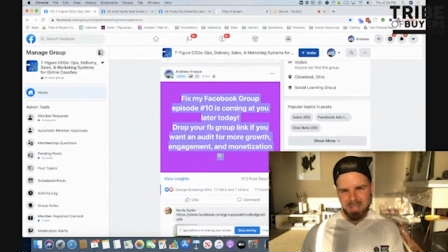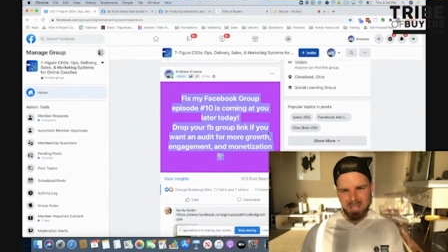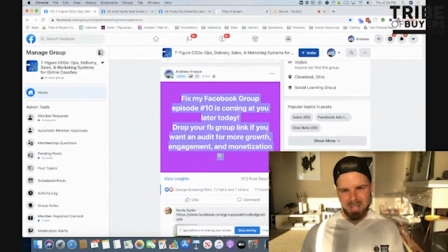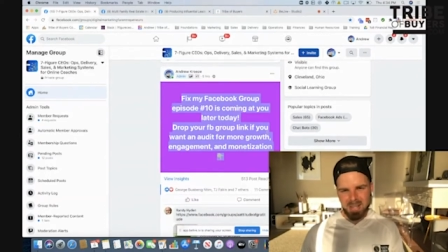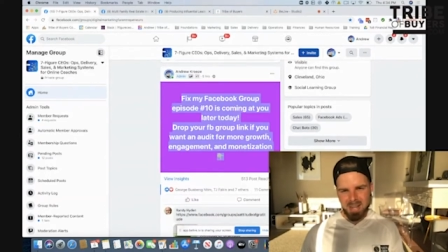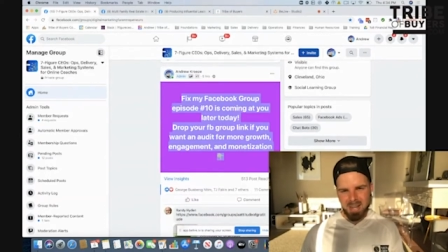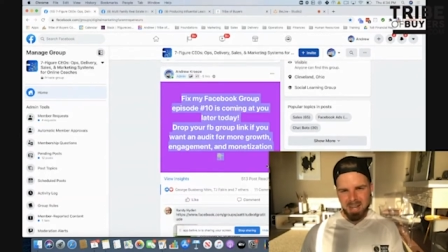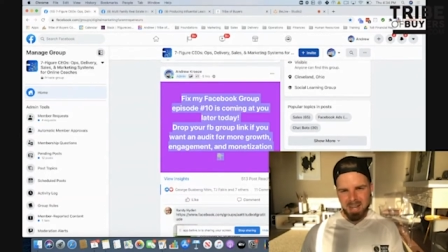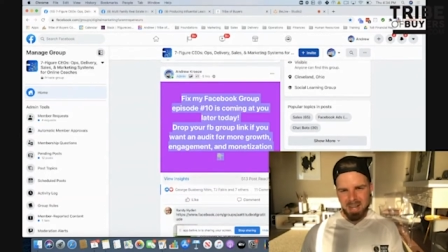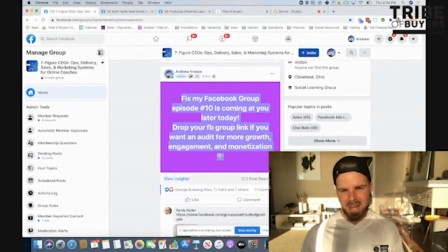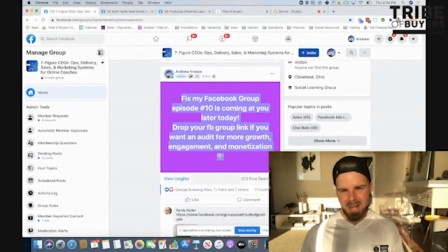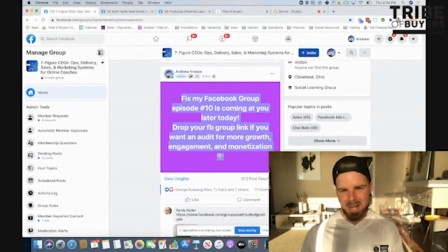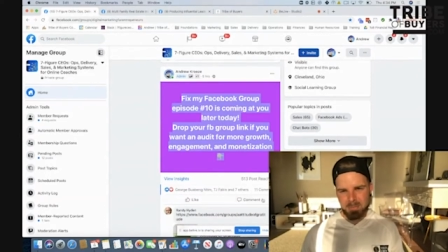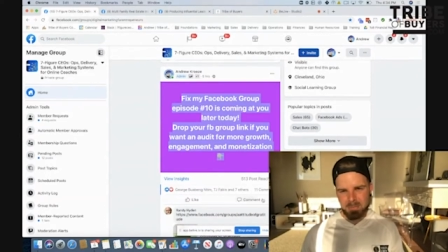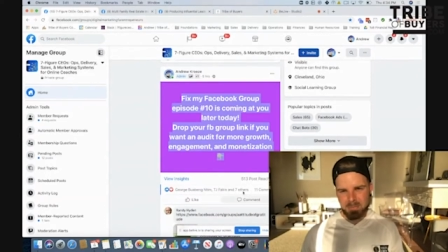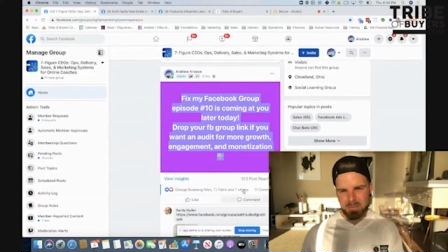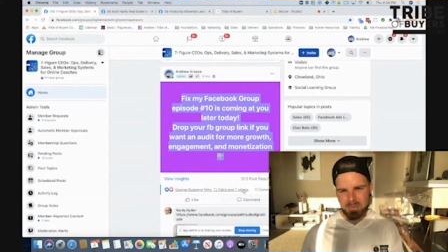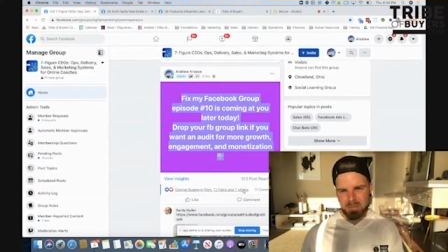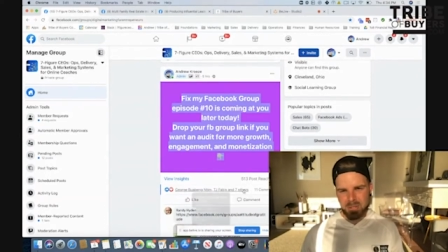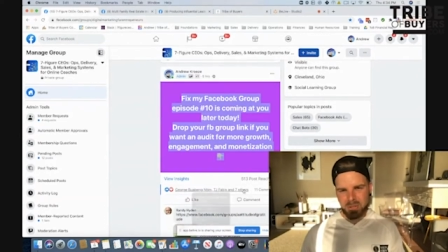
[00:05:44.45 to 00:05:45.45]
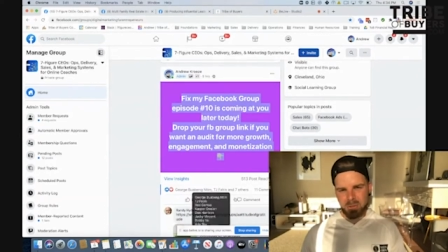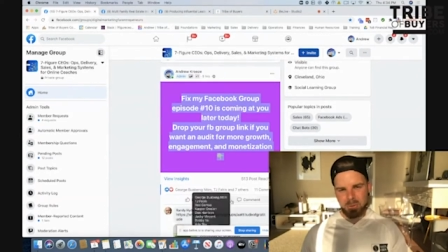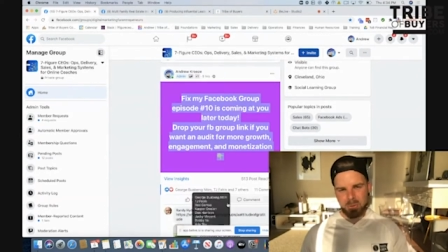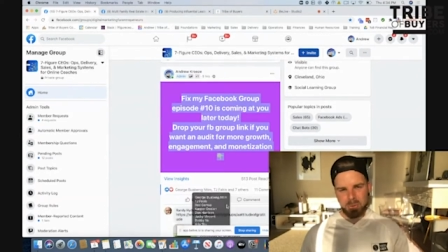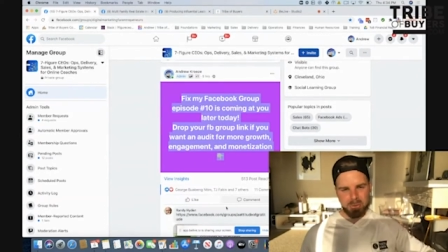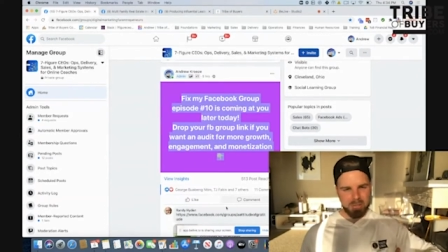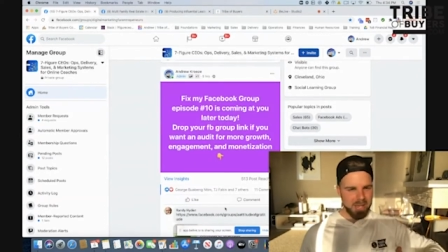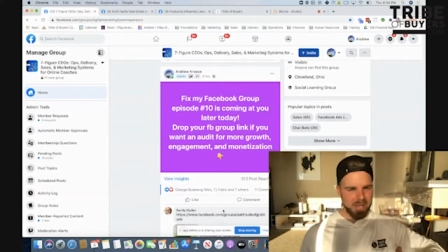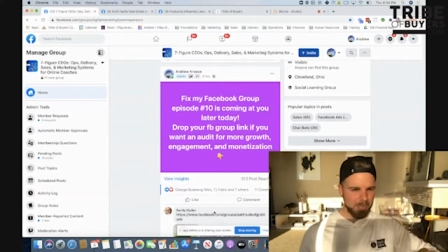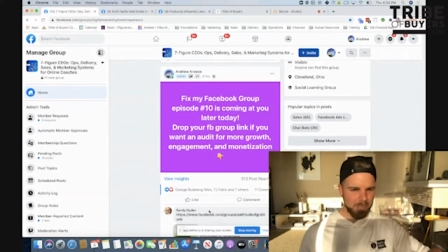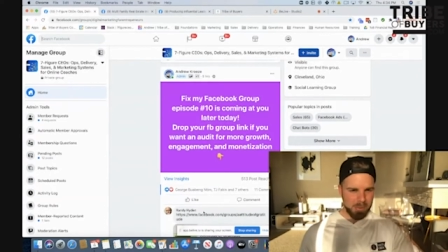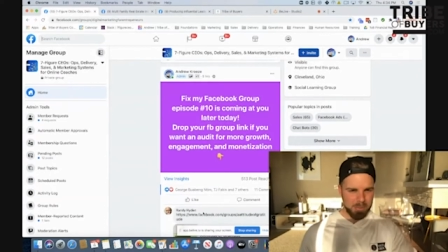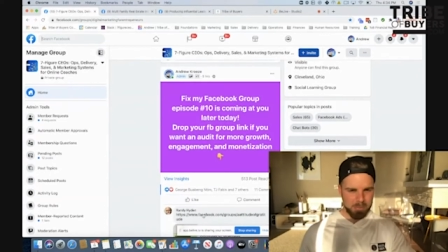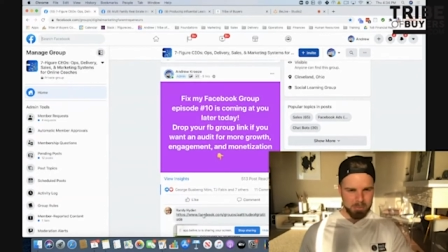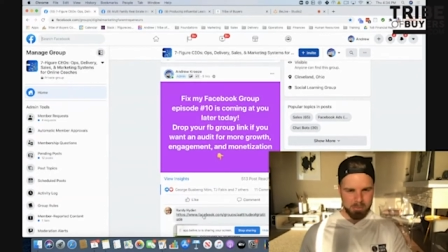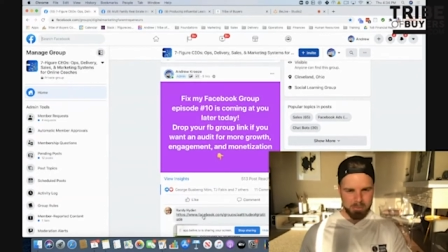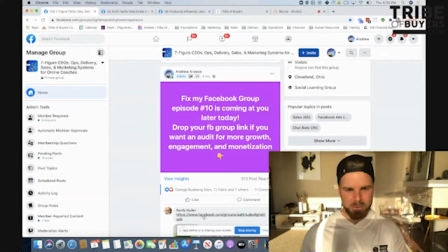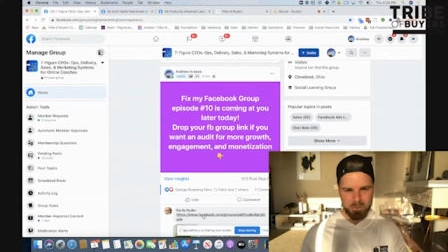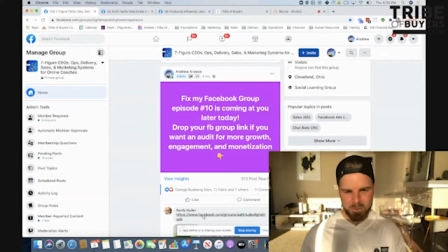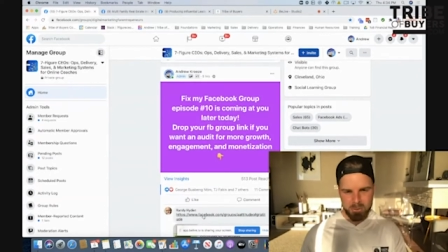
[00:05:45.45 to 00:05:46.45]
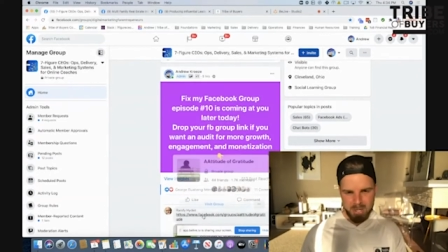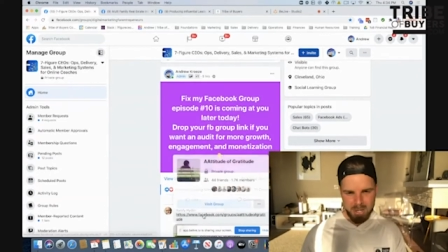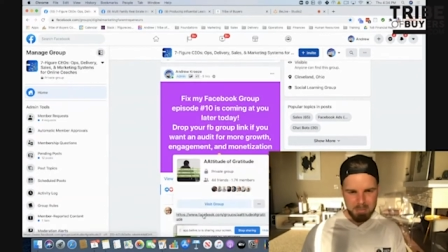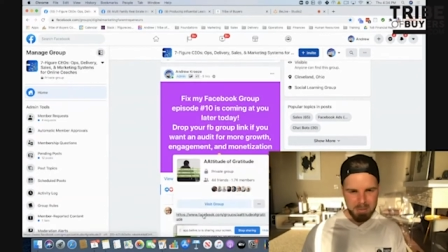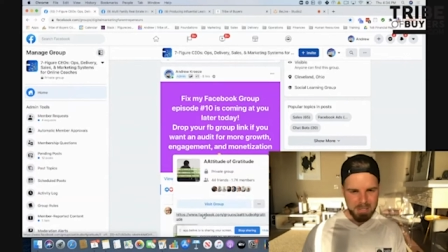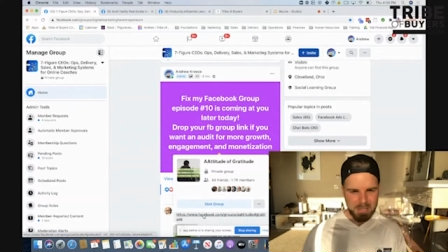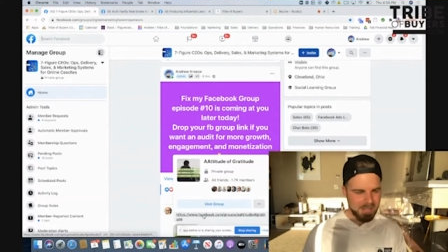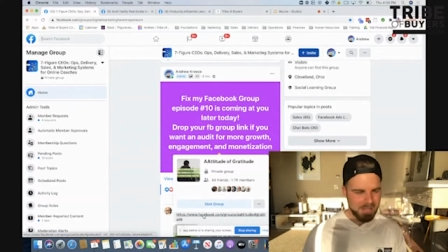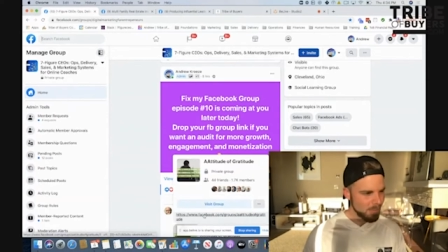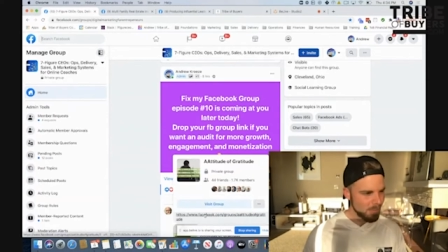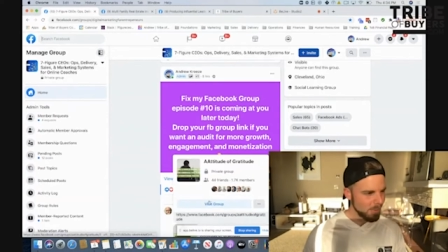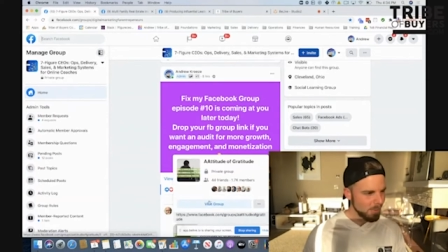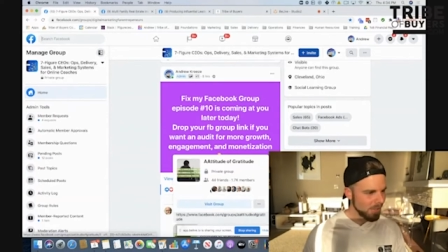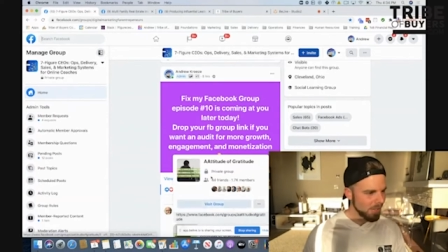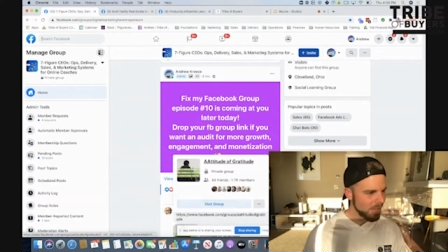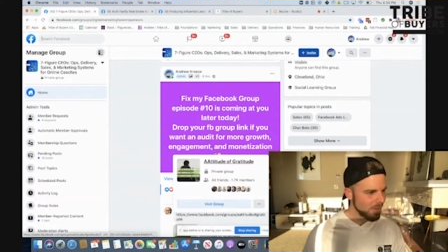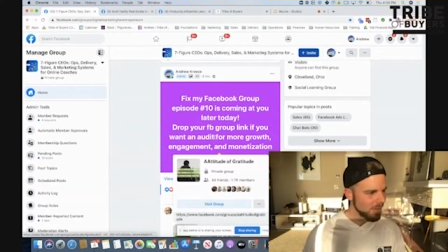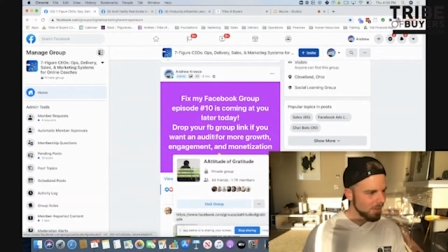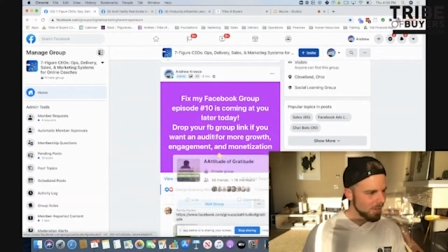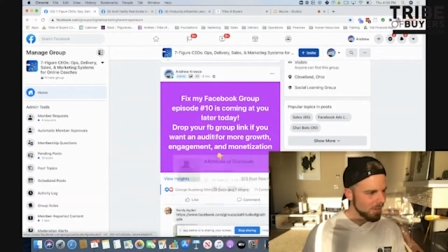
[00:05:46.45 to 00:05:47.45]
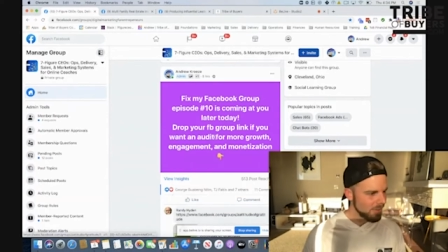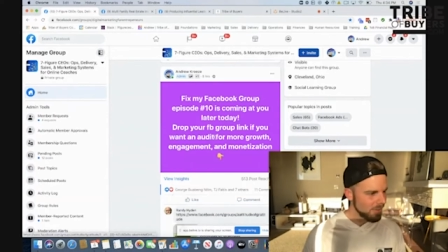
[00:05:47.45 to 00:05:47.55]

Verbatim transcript: um, to get people to comment down below